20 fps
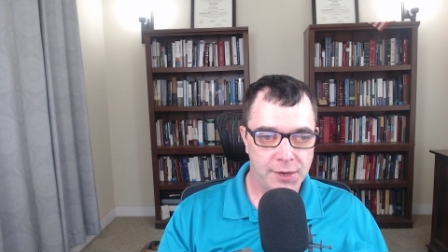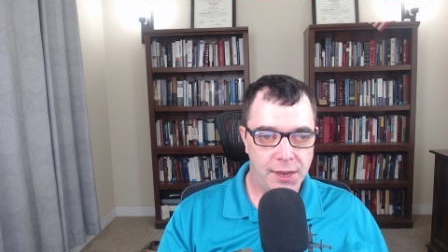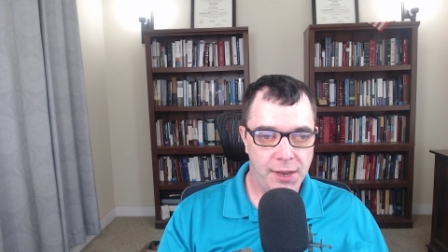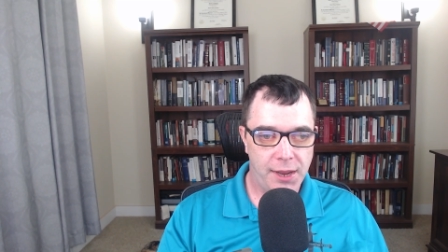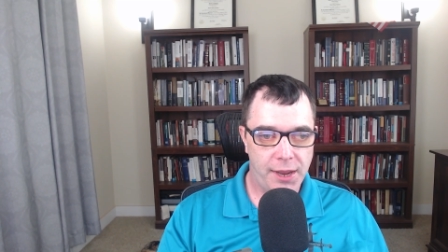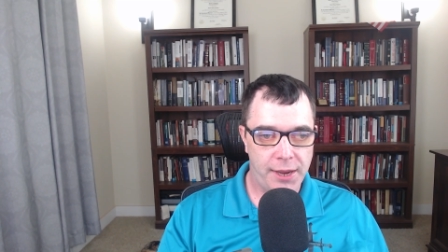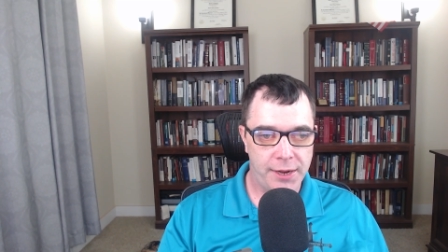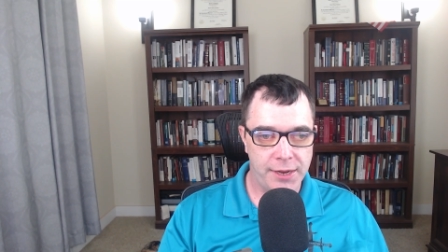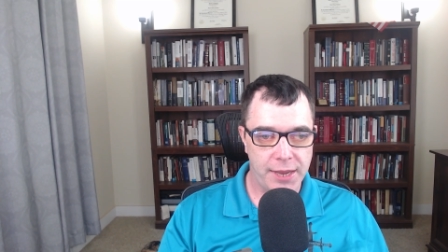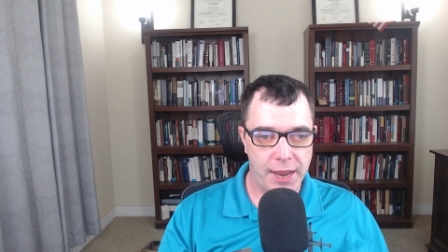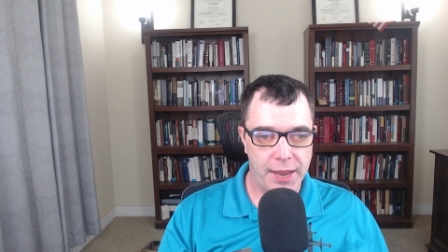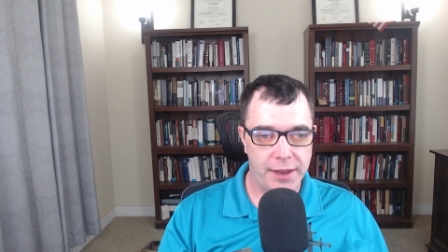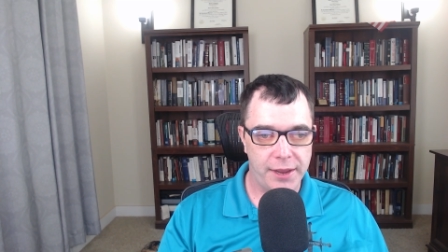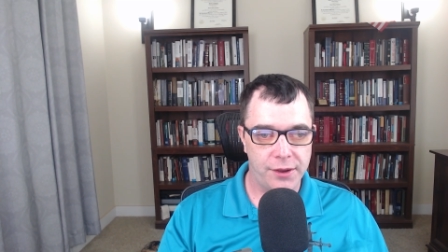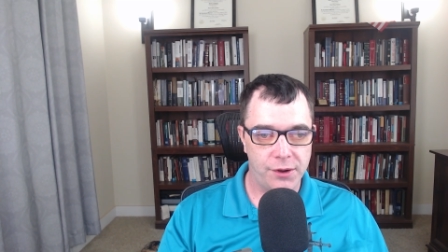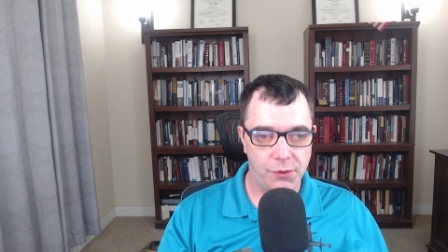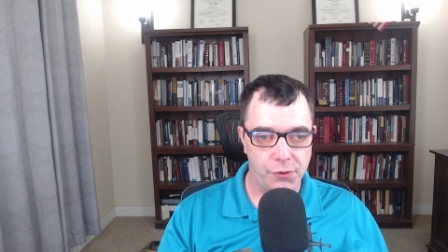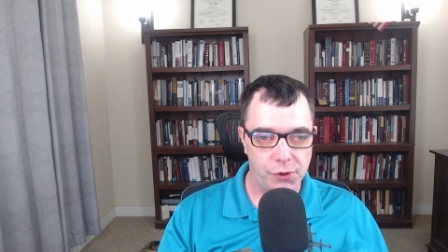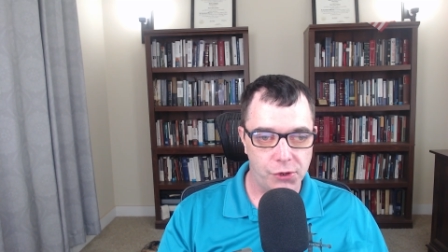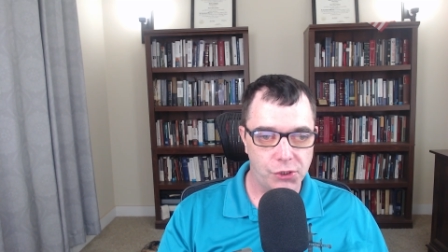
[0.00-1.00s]
And yet,
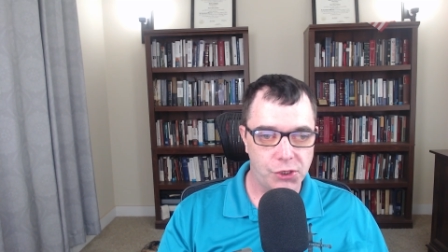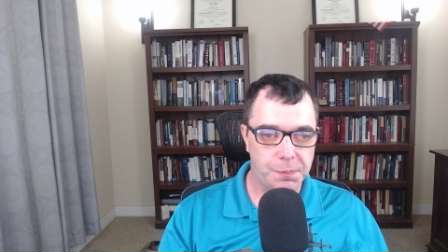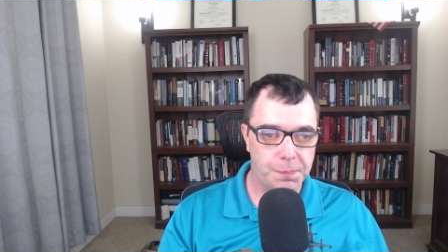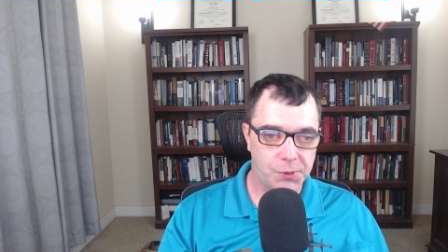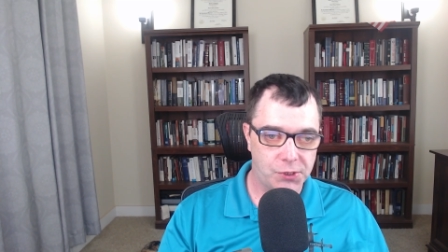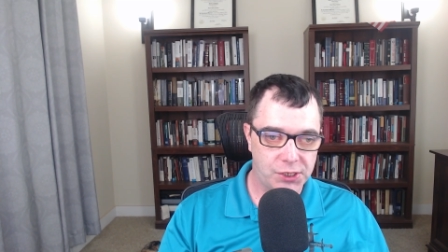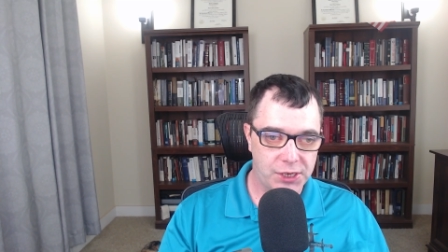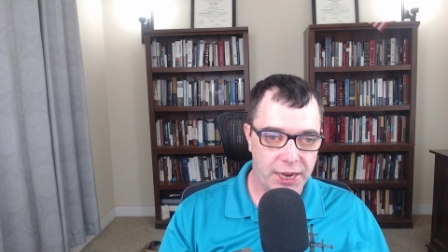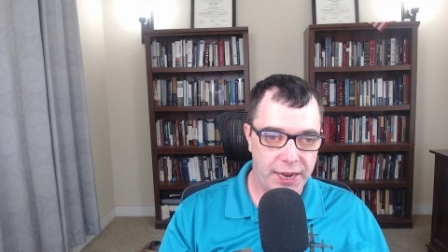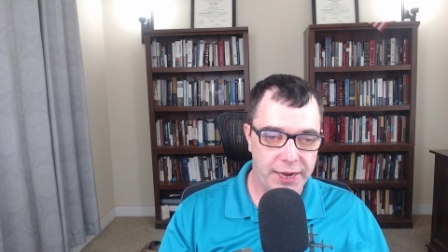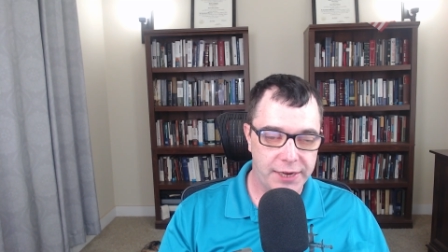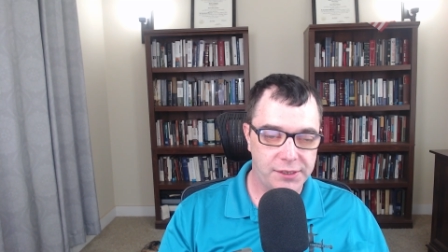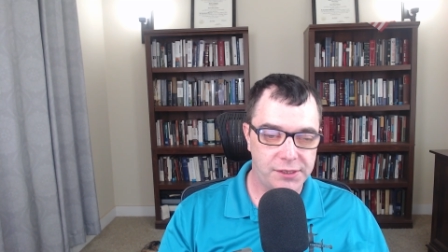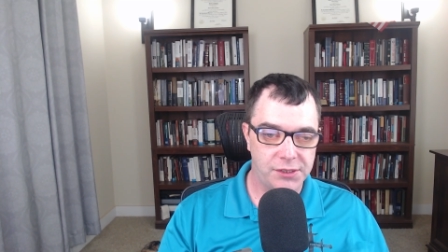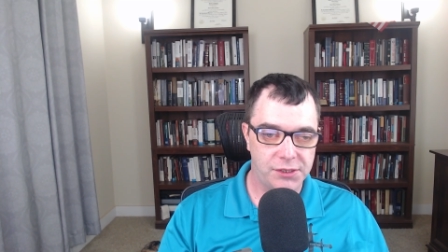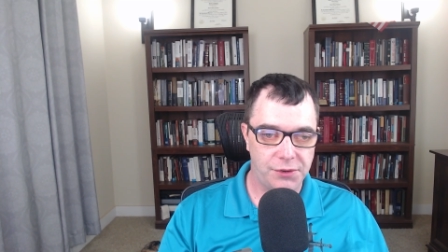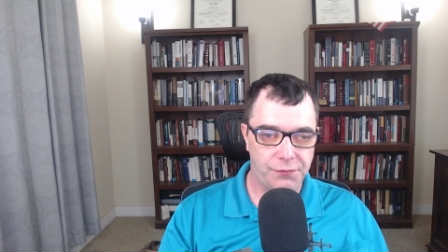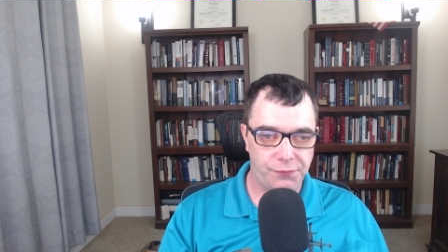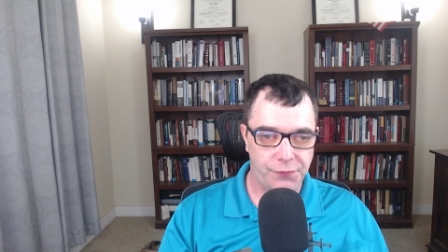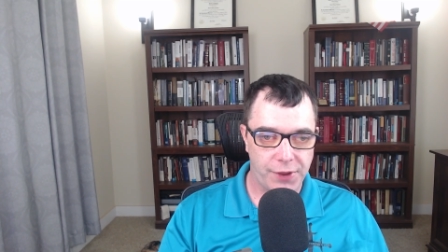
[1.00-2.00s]
in order to protect
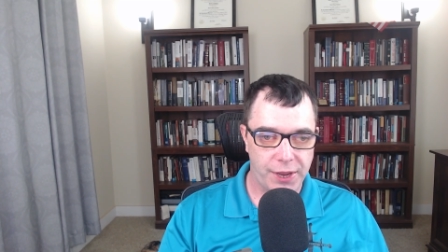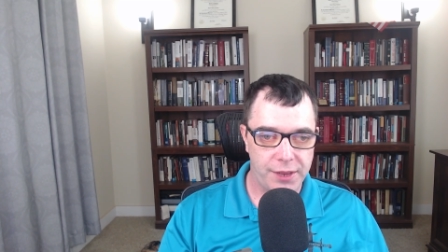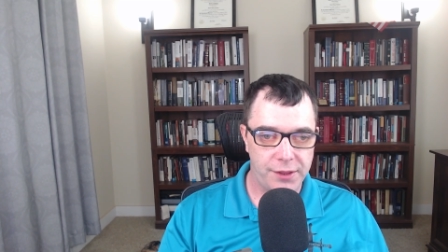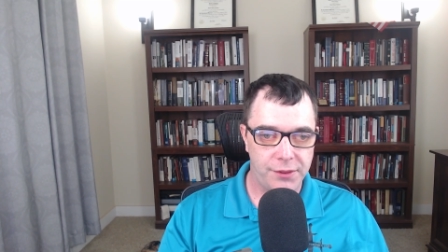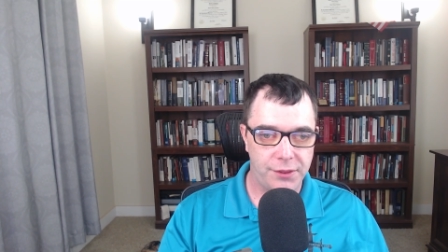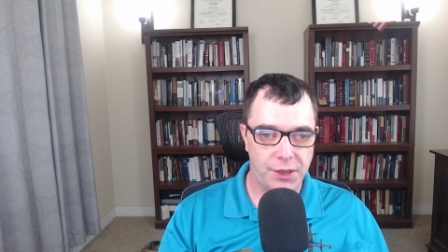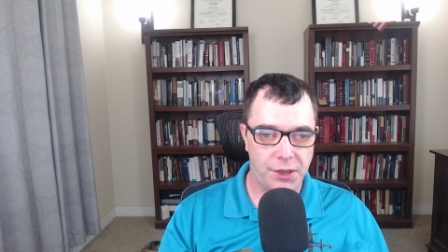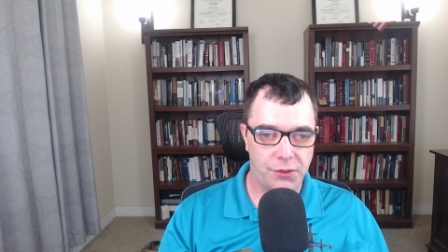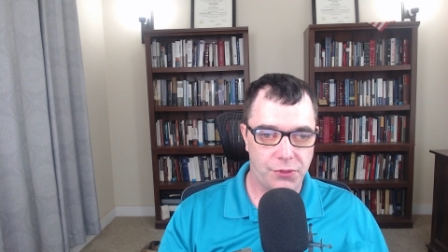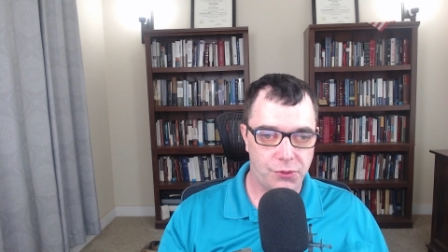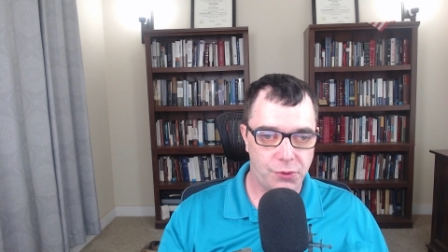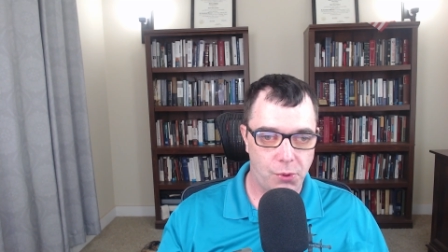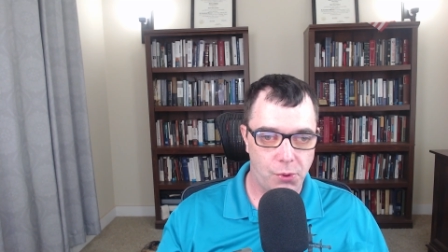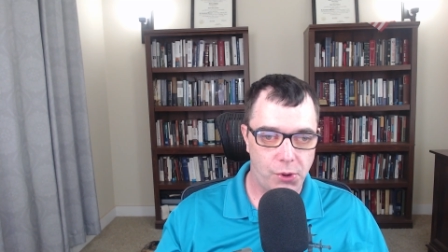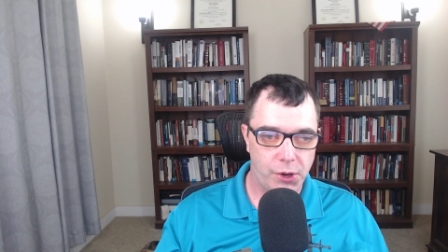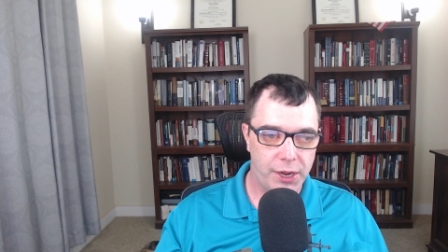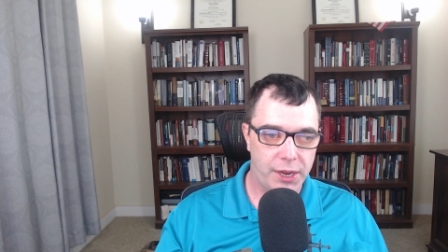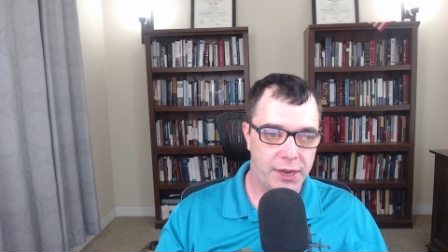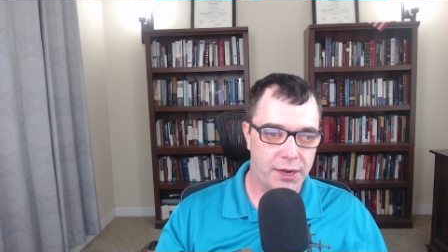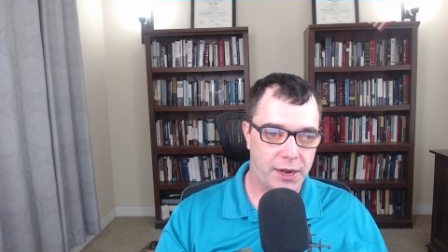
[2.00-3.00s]
and defend the
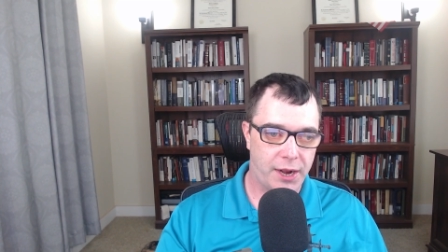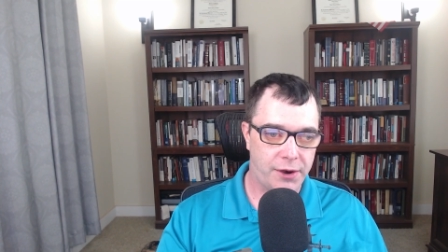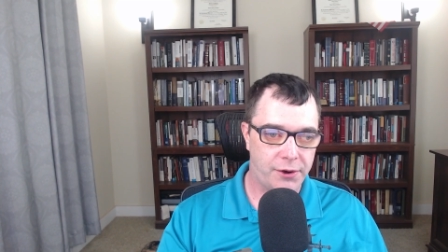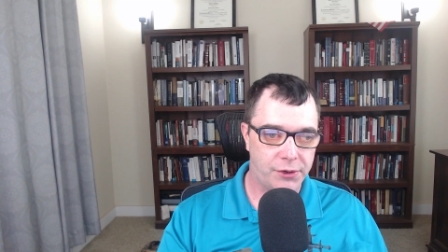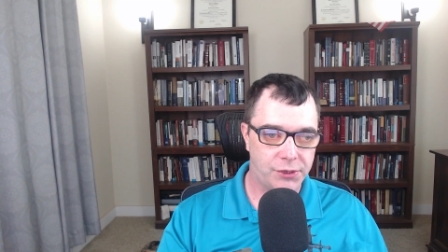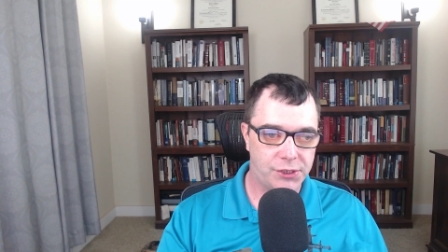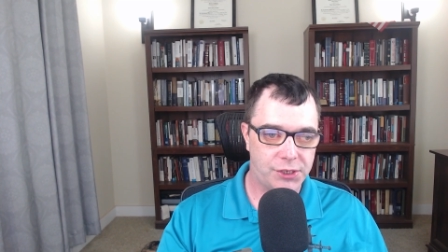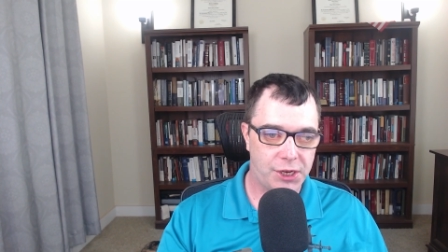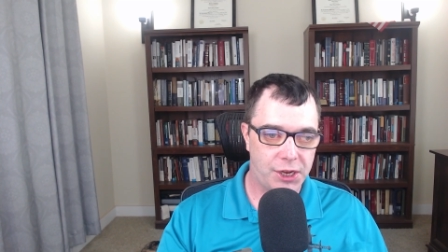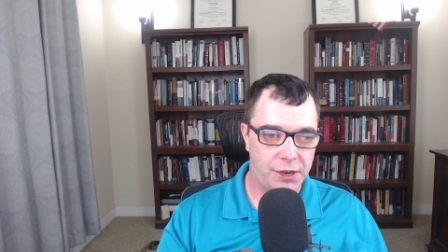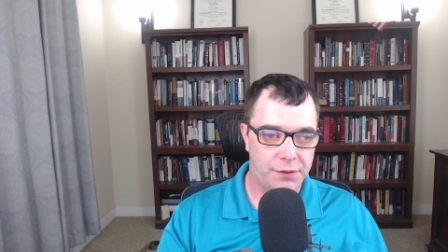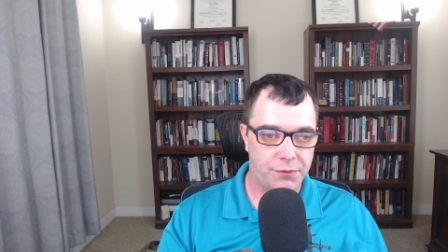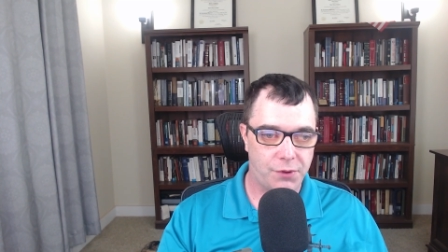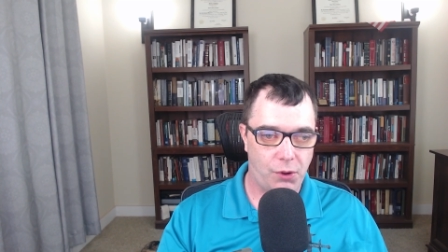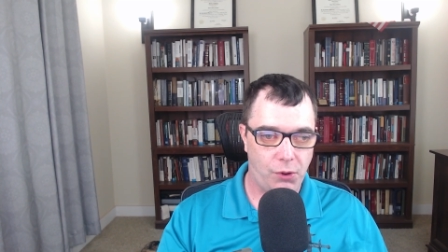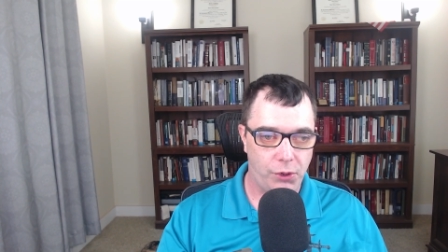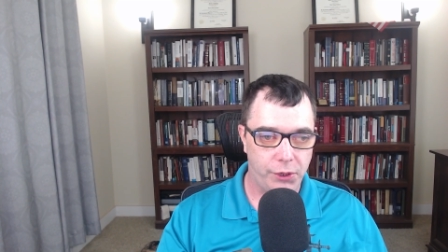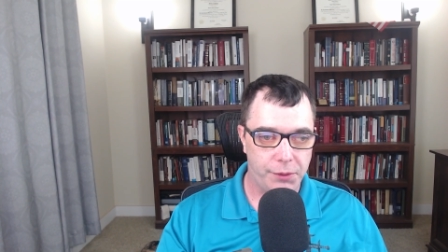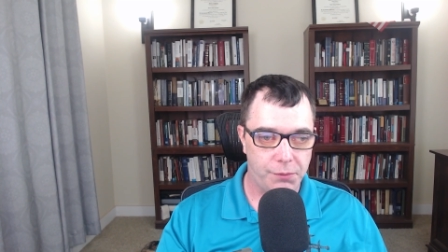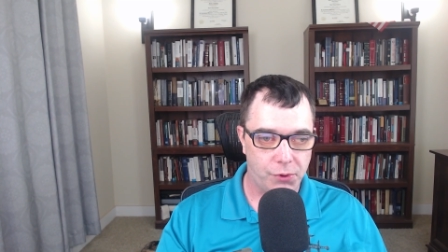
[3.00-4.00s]
authority and inerrancy of the
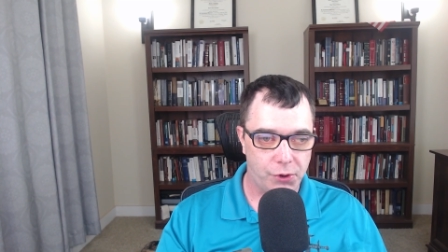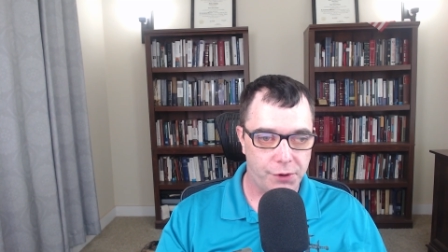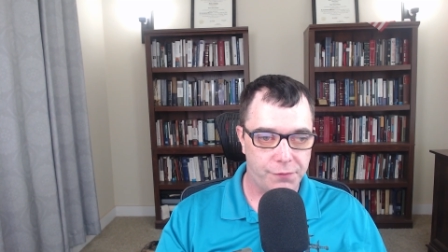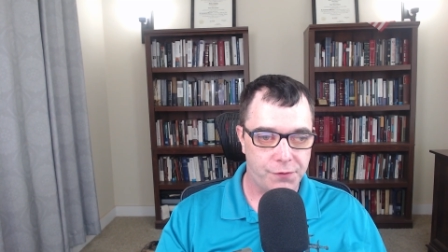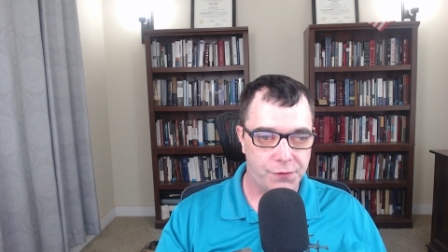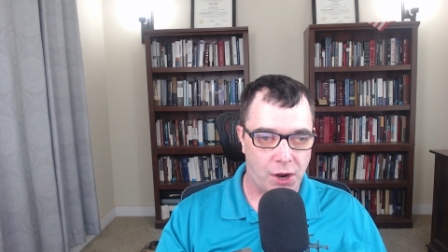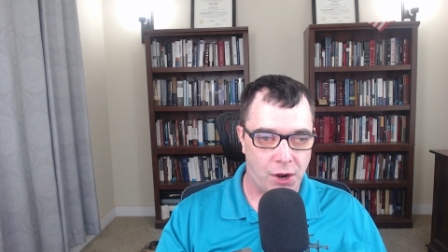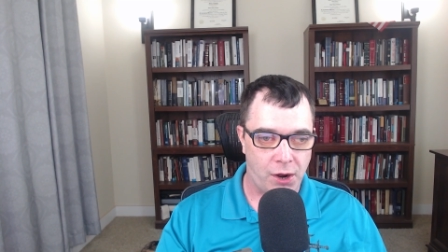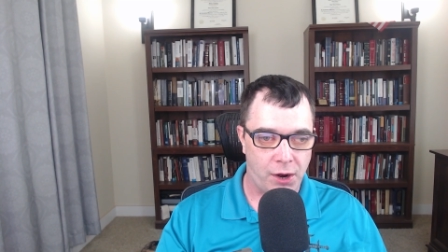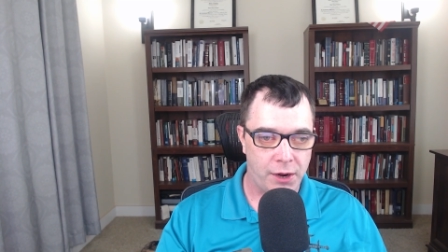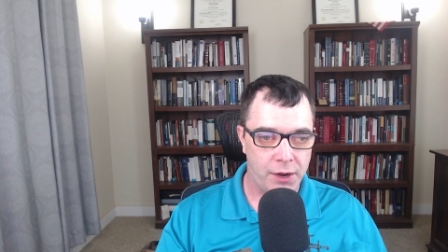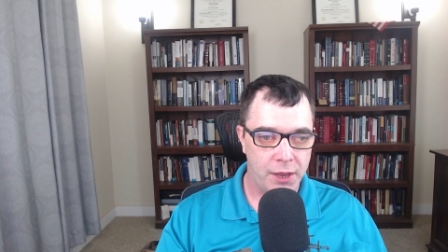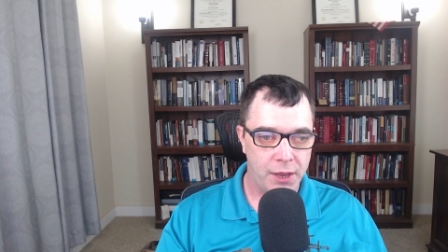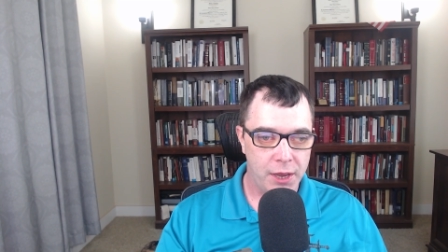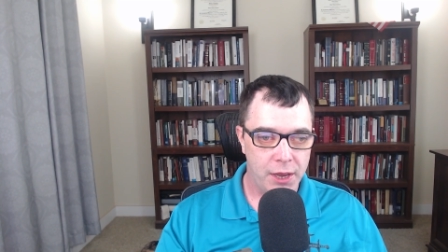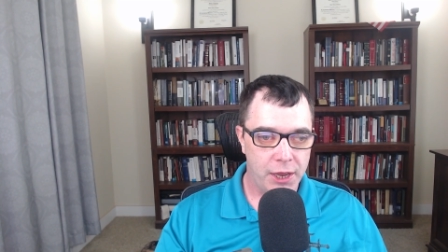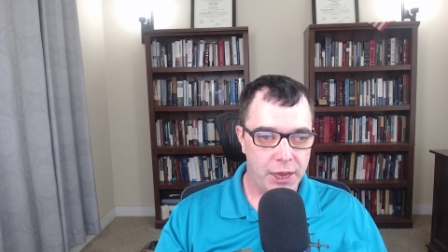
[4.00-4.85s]
Holy Word of God,